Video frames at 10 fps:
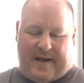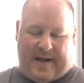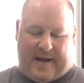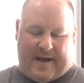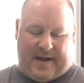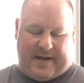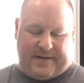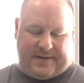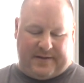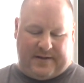
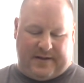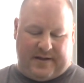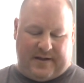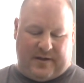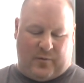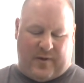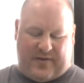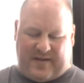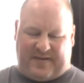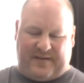And when
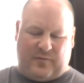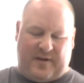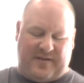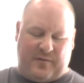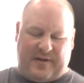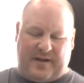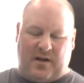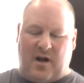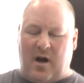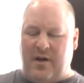it
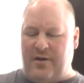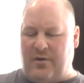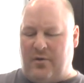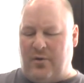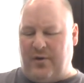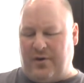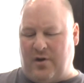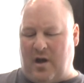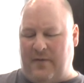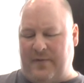got harder to order
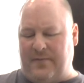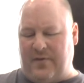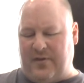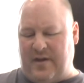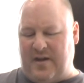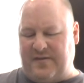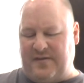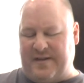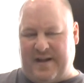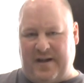coffee for this
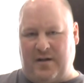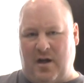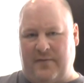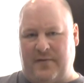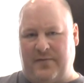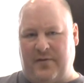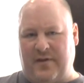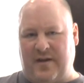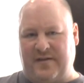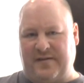and get coffee for
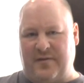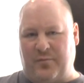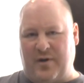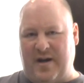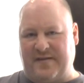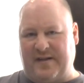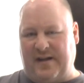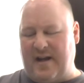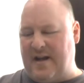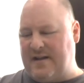this, the brands that I
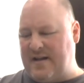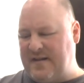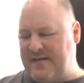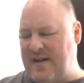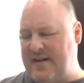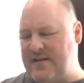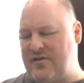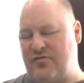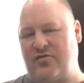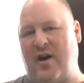liked, I decided to
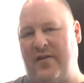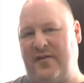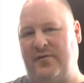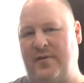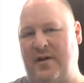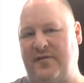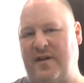try this one out.